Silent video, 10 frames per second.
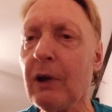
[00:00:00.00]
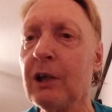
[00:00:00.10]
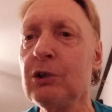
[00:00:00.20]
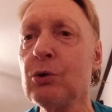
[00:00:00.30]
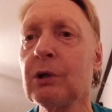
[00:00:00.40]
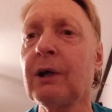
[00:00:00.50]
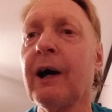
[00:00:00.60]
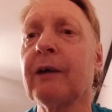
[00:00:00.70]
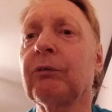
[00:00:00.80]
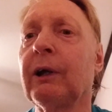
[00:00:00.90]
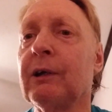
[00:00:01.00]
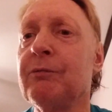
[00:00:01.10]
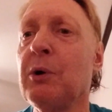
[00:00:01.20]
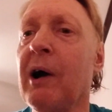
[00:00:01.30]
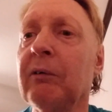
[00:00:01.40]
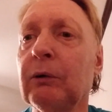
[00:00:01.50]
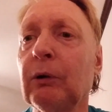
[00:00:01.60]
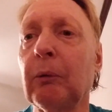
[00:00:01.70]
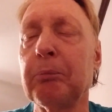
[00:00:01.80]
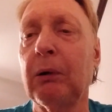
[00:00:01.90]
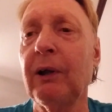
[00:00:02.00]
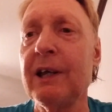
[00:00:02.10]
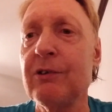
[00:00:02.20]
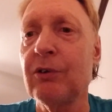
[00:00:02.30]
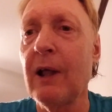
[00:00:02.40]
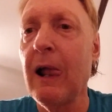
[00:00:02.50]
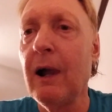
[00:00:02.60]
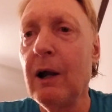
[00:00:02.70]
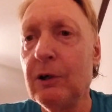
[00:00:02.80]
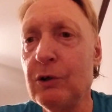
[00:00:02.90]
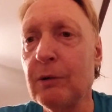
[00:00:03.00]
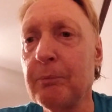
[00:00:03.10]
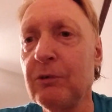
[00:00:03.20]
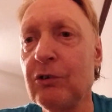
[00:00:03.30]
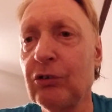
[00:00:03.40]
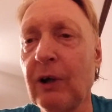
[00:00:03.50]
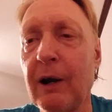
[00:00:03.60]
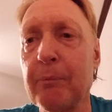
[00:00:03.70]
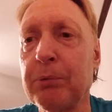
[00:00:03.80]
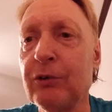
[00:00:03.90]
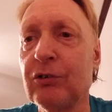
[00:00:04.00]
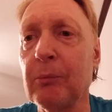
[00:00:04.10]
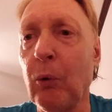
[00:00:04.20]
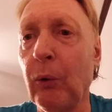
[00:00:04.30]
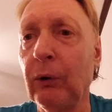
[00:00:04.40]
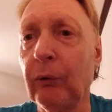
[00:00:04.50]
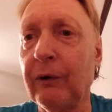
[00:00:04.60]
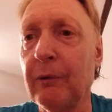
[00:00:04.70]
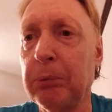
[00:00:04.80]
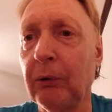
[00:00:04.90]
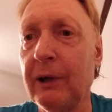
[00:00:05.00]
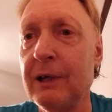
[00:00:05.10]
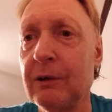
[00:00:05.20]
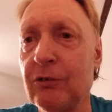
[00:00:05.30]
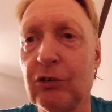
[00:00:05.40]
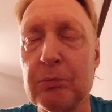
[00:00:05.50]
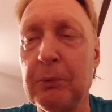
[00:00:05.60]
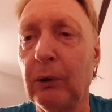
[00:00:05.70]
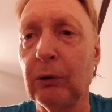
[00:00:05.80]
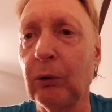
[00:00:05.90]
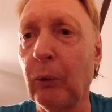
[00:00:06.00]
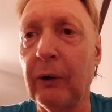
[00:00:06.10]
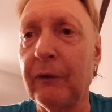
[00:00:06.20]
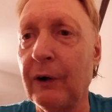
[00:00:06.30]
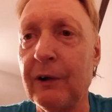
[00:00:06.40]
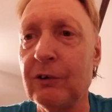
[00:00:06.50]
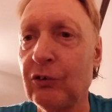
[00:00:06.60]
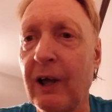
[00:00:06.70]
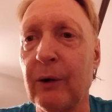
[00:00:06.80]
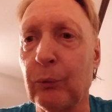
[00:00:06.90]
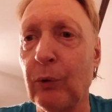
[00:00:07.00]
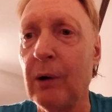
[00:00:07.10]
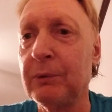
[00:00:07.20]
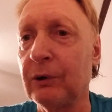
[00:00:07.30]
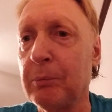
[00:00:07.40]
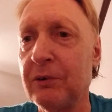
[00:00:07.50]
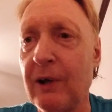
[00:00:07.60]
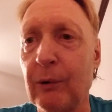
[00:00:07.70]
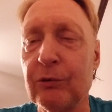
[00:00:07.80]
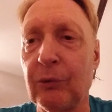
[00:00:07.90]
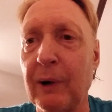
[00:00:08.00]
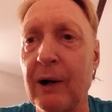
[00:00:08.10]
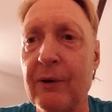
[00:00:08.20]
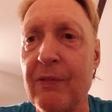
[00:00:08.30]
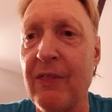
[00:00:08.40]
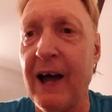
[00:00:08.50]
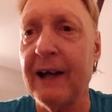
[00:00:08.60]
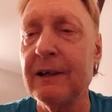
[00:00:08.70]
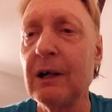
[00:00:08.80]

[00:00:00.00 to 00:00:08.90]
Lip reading: you can kind of, like, if you have a little plate, you can just kind of put some oil in the plate, just smear a little oil in there, and then just kind of rub your potatoes around in that.